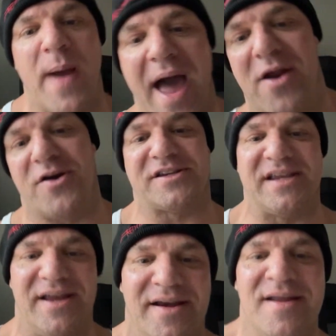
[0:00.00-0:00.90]

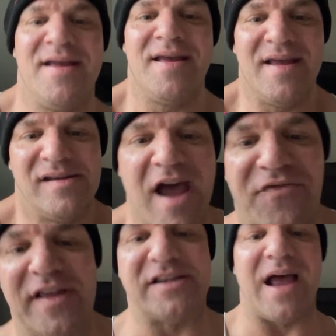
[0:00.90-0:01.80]
Patterson?
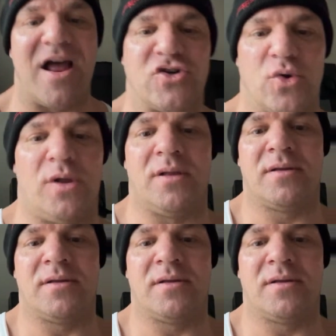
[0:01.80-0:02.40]
Definitely Todd Jewell.